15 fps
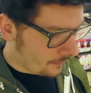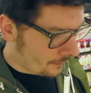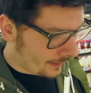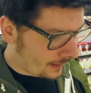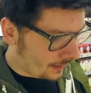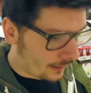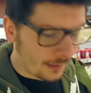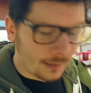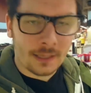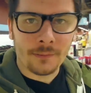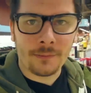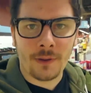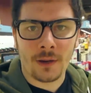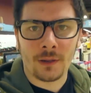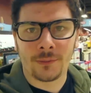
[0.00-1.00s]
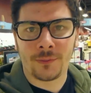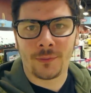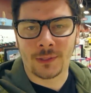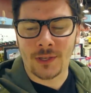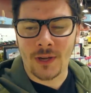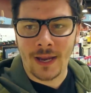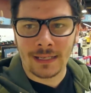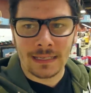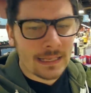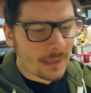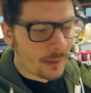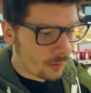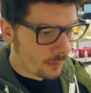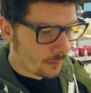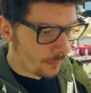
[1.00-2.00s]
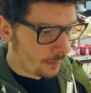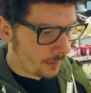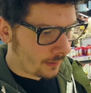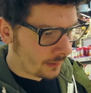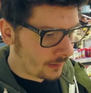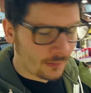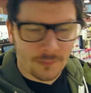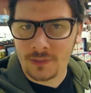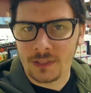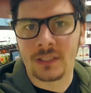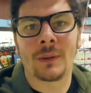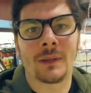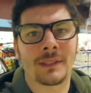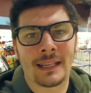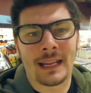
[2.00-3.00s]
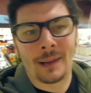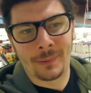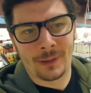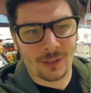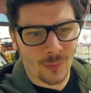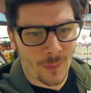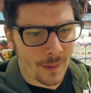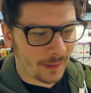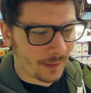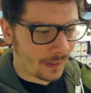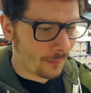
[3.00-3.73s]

we got a gift card for Giant Eagle because of a situation that happened on Twitter,